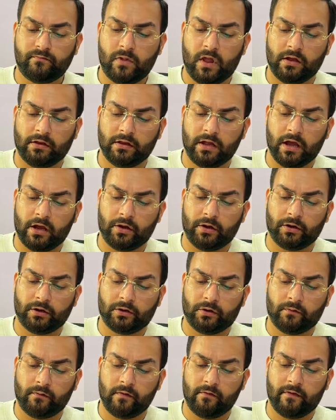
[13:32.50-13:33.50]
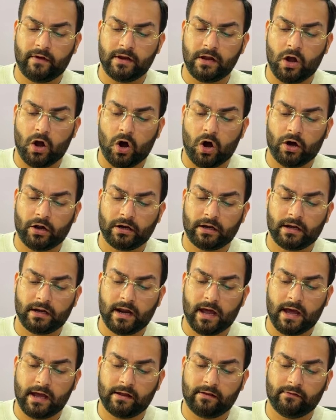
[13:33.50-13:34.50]
they are going to be very
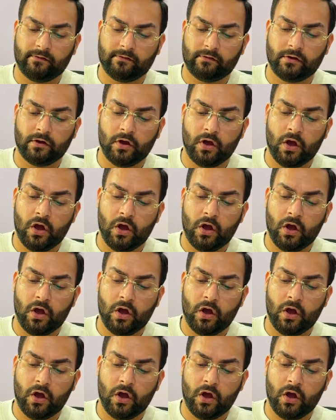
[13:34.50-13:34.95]
organized,